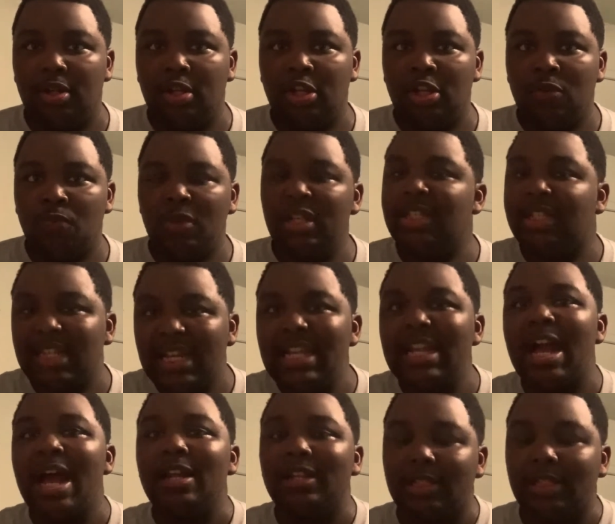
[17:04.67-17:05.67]
We seen
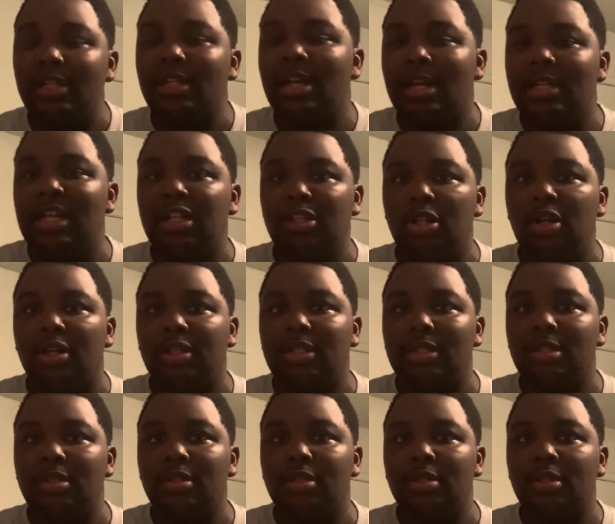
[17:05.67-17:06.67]
how that looked.
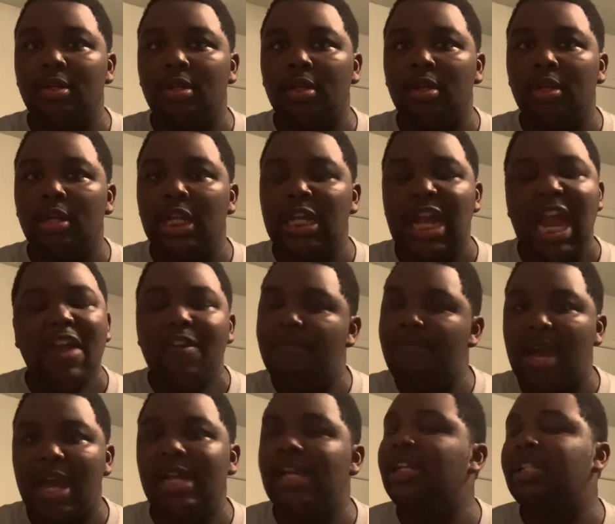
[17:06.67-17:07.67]

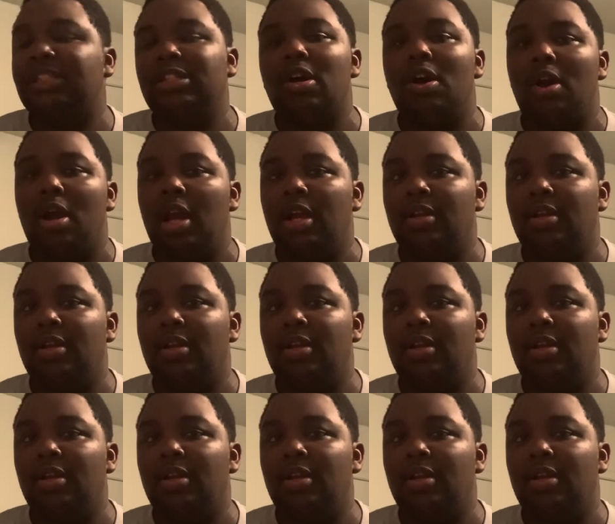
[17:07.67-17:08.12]
Everybody that saw it.